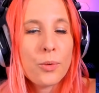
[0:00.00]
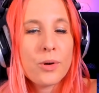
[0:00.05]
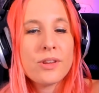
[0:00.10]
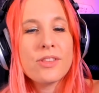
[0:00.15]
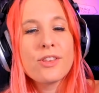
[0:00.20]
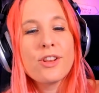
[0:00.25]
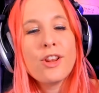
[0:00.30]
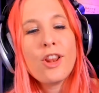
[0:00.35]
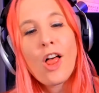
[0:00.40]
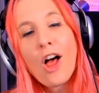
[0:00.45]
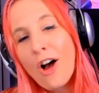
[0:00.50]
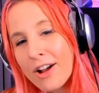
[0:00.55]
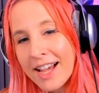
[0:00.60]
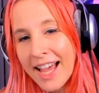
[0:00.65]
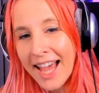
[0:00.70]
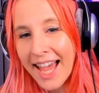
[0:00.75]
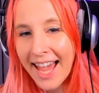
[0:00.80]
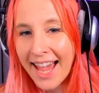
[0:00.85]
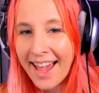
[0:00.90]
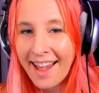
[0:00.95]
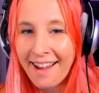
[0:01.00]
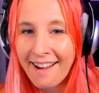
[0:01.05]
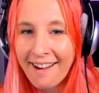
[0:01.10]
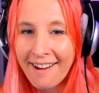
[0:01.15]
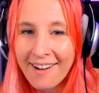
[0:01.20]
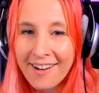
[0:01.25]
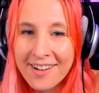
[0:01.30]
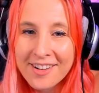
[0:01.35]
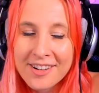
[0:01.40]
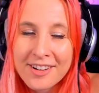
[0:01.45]
with long
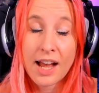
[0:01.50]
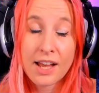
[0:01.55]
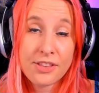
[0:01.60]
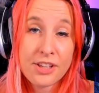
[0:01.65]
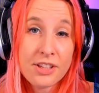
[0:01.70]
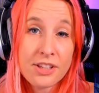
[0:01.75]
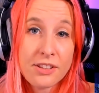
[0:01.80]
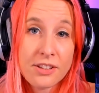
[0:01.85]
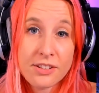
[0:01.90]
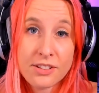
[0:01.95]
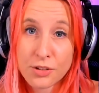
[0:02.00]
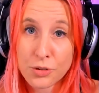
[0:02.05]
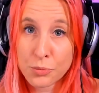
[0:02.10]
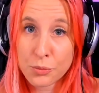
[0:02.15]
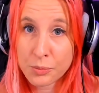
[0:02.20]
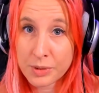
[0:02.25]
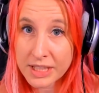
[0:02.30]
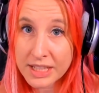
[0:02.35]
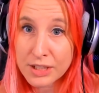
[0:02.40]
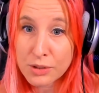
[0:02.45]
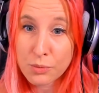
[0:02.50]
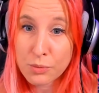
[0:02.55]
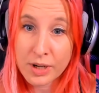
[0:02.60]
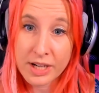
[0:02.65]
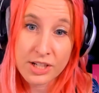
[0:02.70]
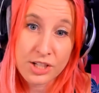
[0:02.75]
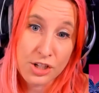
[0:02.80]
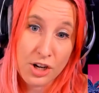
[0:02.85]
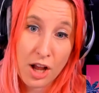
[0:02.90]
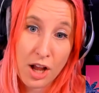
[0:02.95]
hair, I think they did a really
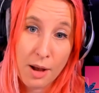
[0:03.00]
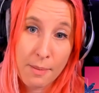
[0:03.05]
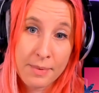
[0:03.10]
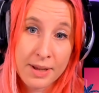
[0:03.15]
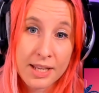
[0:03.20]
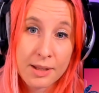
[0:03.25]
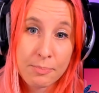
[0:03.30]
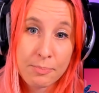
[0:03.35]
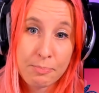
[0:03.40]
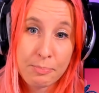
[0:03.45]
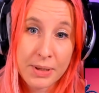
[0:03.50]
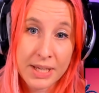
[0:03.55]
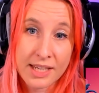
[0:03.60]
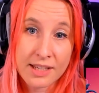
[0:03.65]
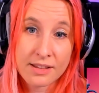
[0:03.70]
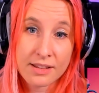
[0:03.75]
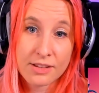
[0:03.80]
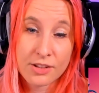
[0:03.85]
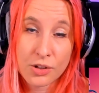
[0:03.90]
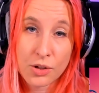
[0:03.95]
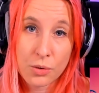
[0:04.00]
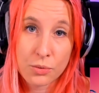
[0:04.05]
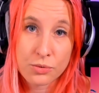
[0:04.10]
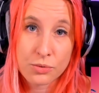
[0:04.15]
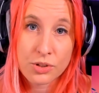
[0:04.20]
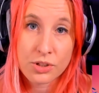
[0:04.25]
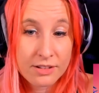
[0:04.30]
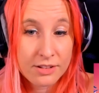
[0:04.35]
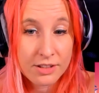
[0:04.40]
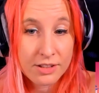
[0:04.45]
great job in picking the
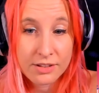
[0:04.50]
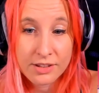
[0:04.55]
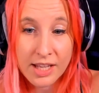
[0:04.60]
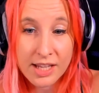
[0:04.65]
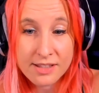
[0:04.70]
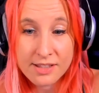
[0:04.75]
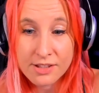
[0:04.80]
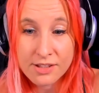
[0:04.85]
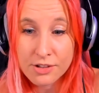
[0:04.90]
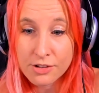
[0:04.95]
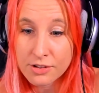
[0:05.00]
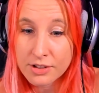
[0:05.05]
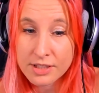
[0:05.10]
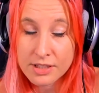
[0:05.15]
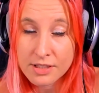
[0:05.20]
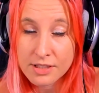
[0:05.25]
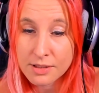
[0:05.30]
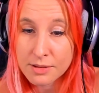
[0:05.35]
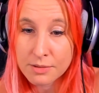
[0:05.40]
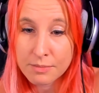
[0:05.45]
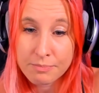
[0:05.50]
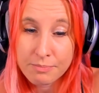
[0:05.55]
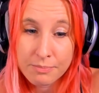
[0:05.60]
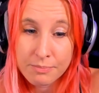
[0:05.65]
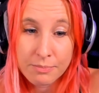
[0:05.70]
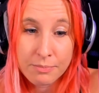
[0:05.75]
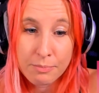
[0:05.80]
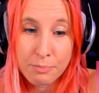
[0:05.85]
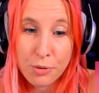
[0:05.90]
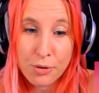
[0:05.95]
coach. The dancer is
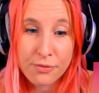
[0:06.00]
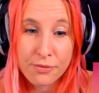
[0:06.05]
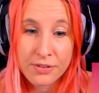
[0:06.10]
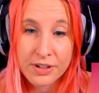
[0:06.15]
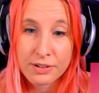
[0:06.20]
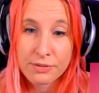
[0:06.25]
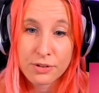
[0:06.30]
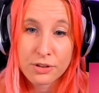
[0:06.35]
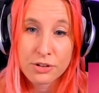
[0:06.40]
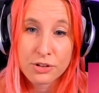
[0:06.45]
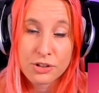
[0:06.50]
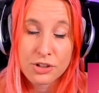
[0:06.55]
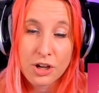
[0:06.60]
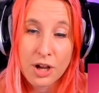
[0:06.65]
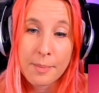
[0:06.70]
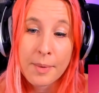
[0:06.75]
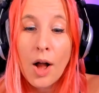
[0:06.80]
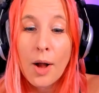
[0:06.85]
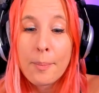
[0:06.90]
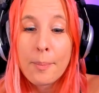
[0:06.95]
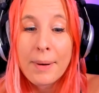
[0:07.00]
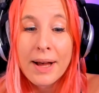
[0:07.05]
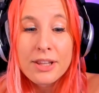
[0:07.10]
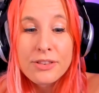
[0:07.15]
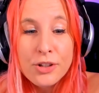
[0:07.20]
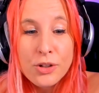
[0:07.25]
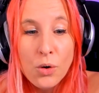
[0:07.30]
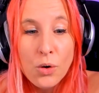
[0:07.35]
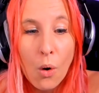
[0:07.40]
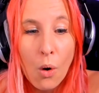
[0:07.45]
perfect for the job. About
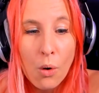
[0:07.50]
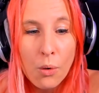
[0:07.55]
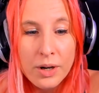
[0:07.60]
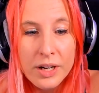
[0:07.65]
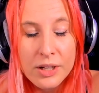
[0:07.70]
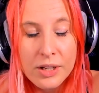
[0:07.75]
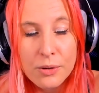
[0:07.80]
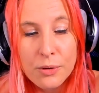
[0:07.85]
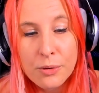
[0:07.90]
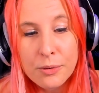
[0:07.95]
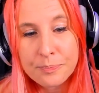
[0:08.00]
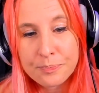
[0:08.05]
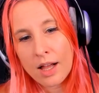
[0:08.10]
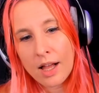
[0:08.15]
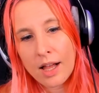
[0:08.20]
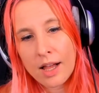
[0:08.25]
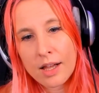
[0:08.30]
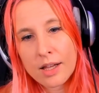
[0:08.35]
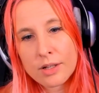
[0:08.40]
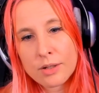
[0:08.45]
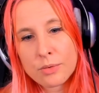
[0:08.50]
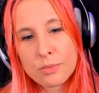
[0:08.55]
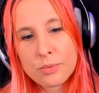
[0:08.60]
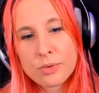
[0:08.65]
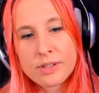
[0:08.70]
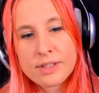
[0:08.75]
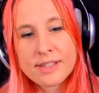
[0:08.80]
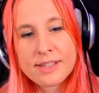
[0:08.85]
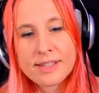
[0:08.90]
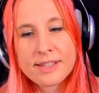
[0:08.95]
the choreo, I
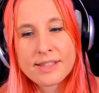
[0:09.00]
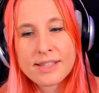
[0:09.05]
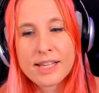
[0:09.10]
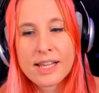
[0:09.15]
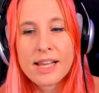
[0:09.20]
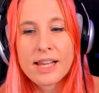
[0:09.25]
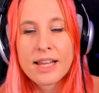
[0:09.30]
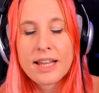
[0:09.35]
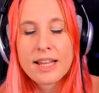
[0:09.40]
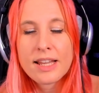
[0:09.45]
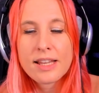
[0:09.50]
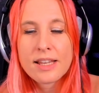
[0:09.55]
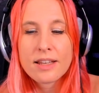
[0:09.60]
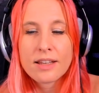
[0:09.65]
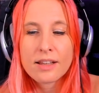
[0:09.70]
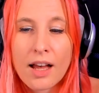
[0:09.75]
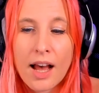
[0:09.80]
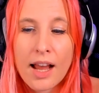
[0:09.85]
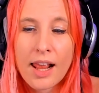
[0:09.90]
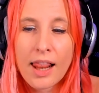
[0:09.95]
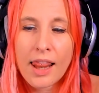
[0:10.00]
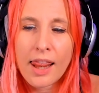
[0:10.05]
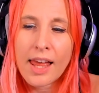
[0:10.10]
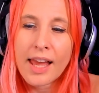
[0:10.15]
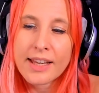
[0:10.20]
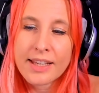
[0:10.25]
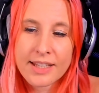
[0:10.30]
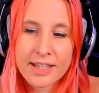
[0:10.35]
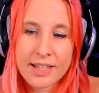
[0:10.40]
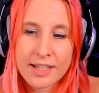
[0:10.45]
would say I
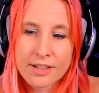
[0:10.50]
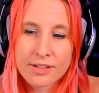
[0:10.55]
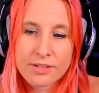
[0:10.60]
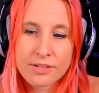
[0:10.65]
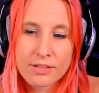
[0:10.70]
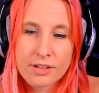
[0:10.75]
like it.